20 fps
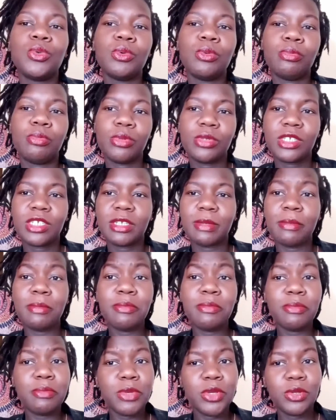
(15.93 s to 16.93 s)
put
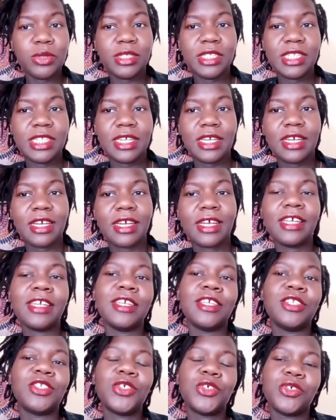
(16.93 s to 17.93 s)
music
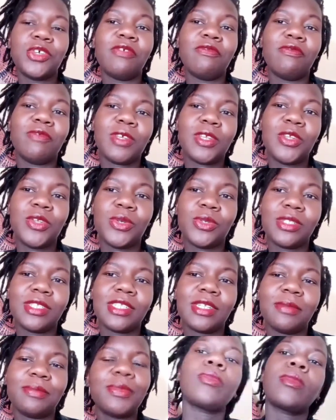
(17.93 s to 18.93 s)
into your videos,
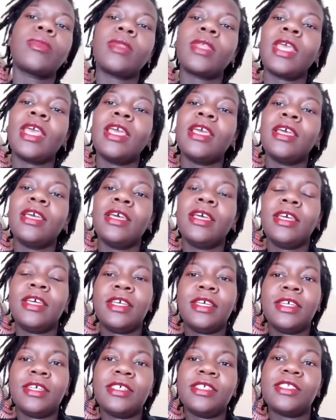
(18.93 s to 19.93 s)

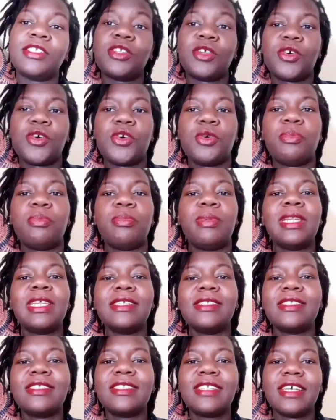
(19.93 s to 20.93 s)
so please
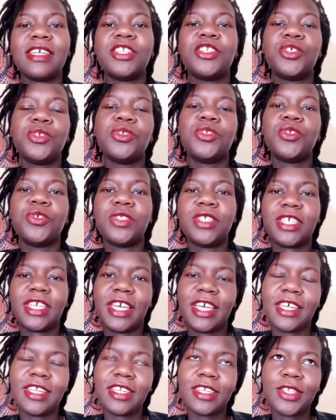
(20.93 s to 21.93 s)
stay tuned to the
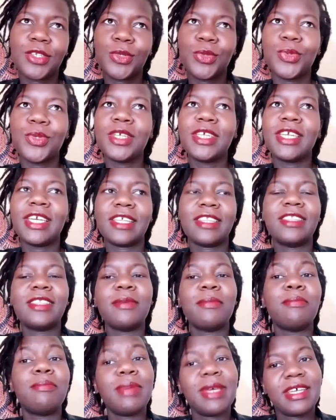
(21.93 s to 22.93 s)
end to get the
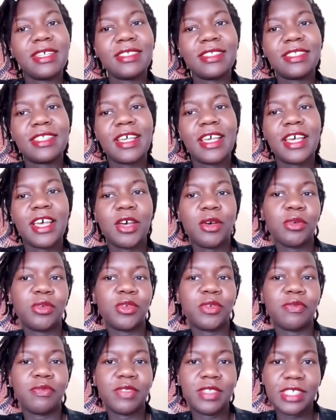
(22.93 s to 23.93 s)
best out of
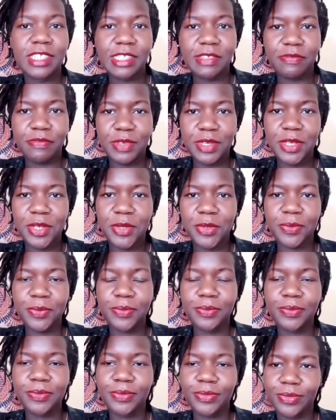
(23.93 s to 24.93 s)
this video.
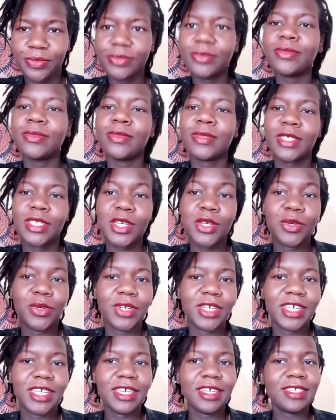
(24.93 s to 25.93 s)

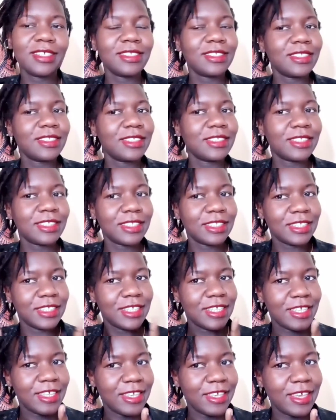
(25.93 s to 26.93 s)
Okay?
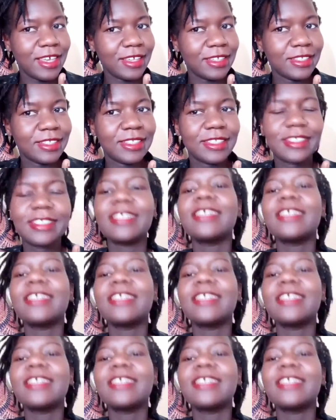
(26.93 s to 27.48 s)
Yes.